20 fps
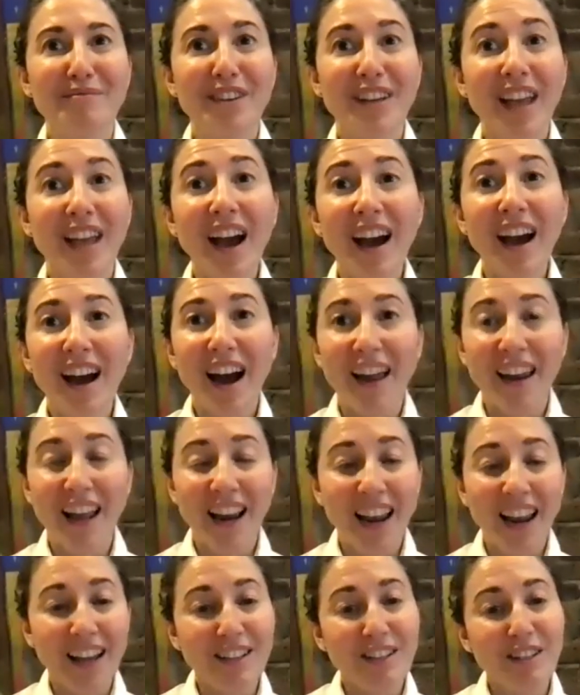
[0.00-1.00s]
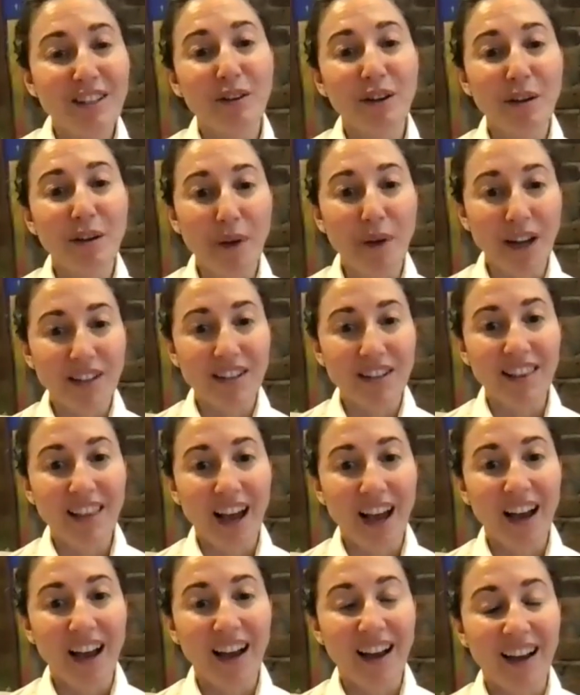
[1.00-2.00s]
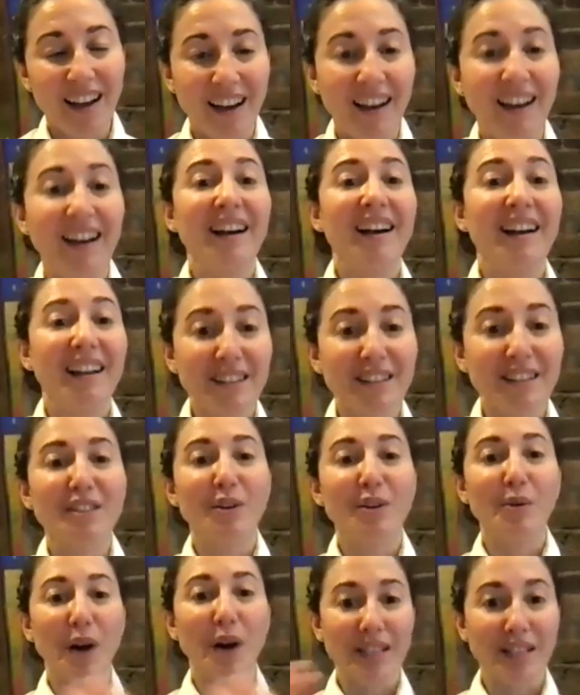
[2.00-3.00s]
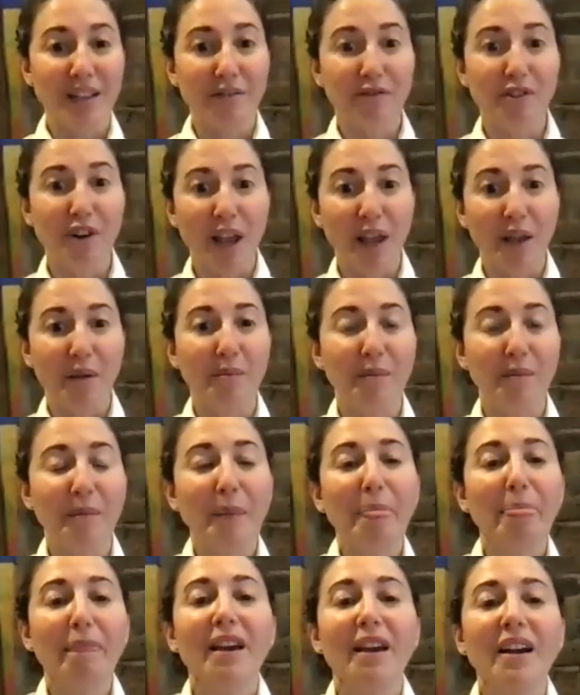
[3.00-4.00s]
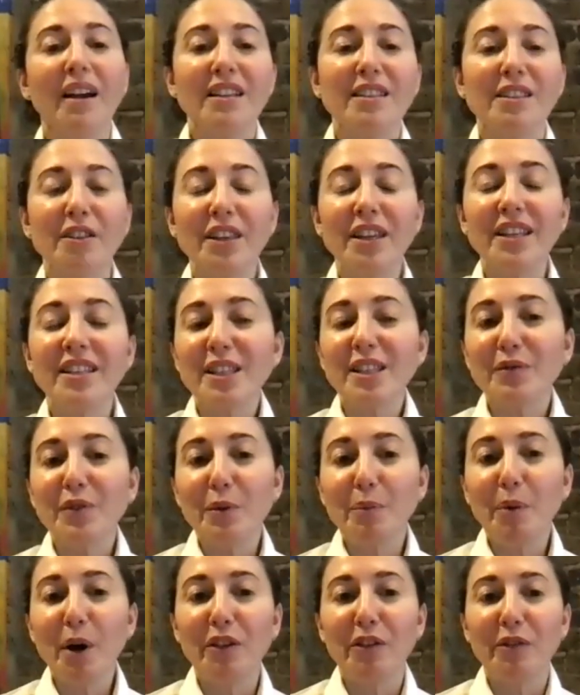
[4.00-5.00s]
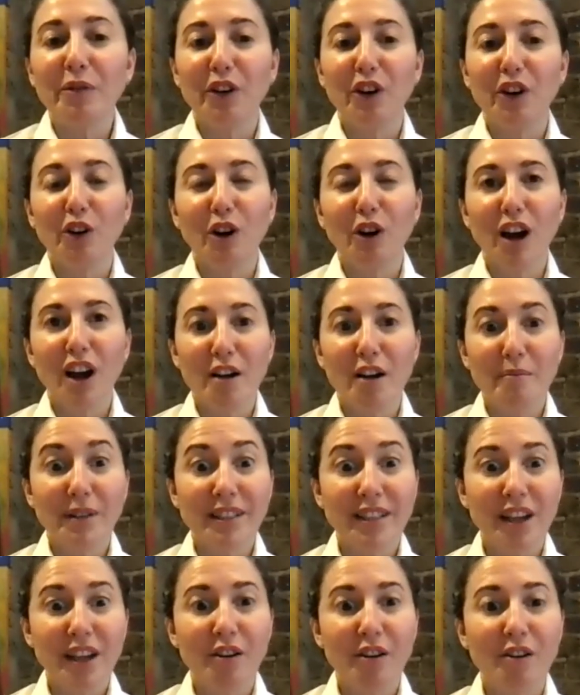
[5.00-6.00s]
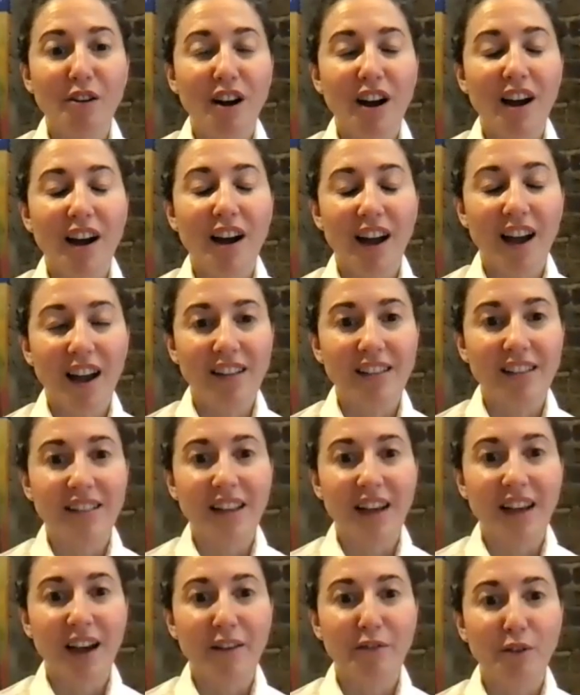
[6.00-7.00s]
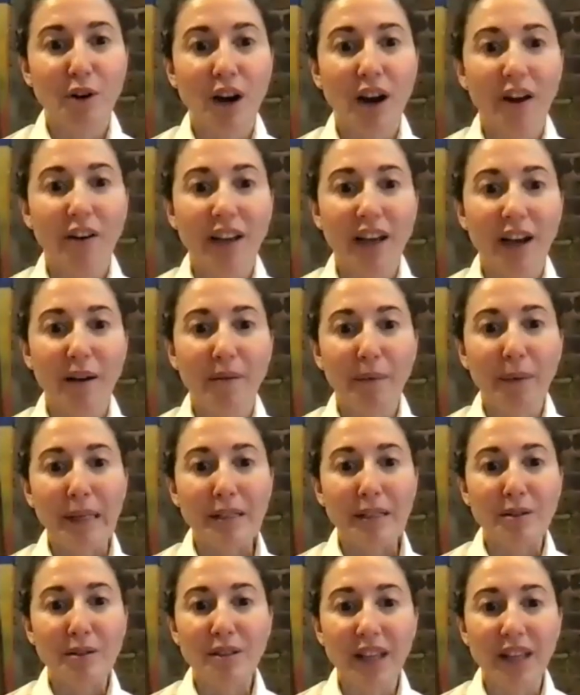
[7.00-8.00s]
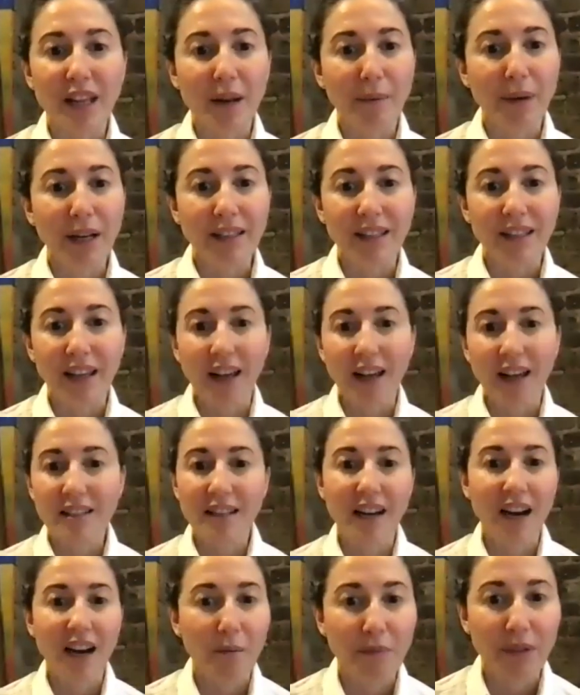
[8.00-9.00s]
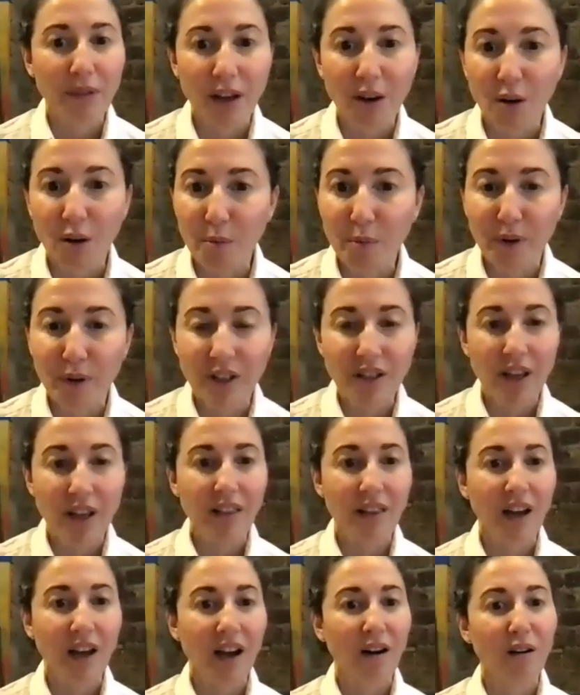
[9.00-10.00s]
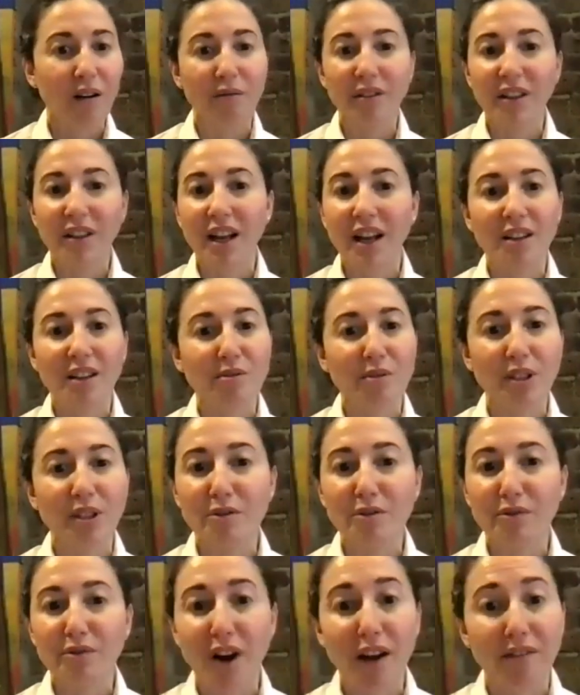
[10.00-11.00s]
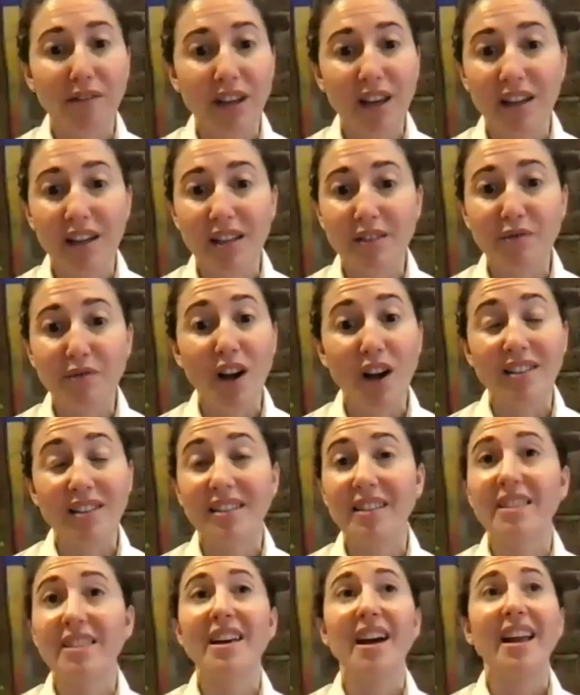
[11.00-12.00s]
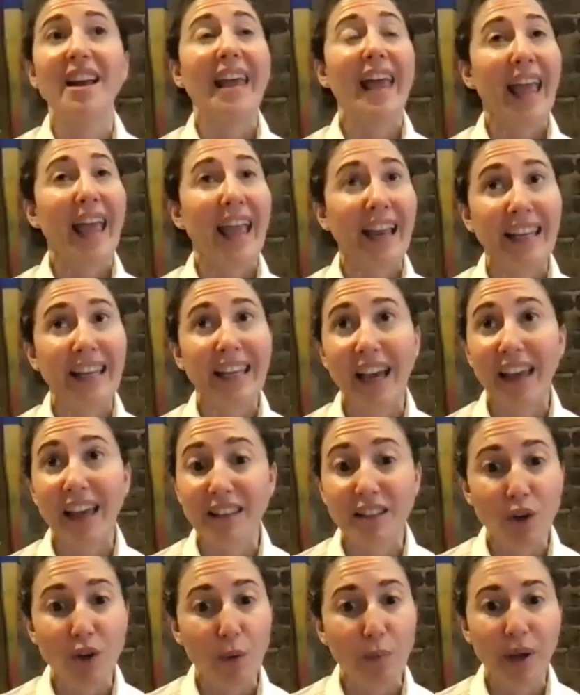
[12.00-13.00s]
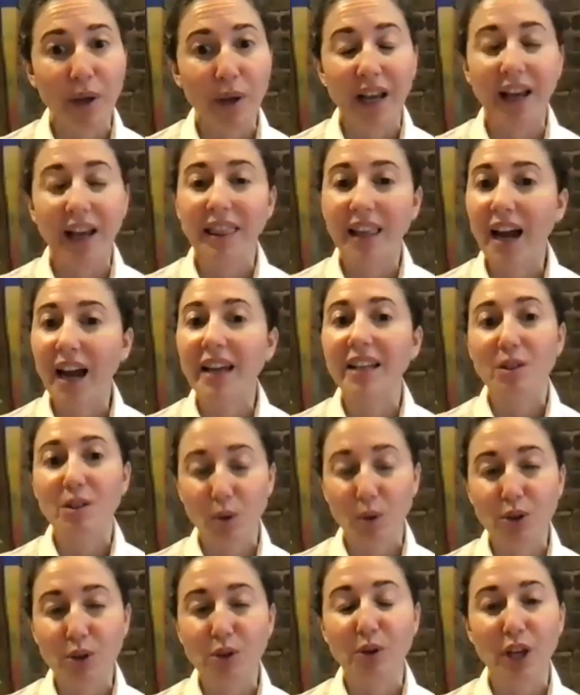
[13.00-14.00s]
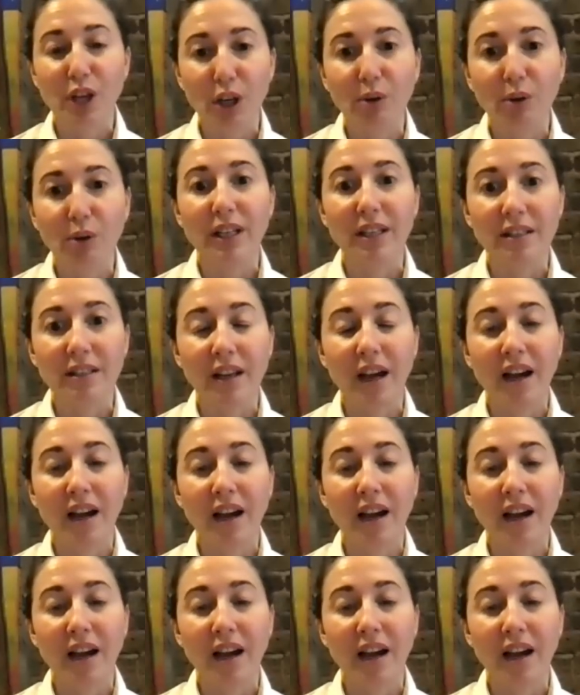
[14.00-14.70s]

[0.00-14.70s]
yeah, and I like to imagine that so as a frame. So this is for both, for Matteo and for Claudia. In sustainability has climbed the corporate agenda over the last 3 to 5 years faster than any other topic, and that is also including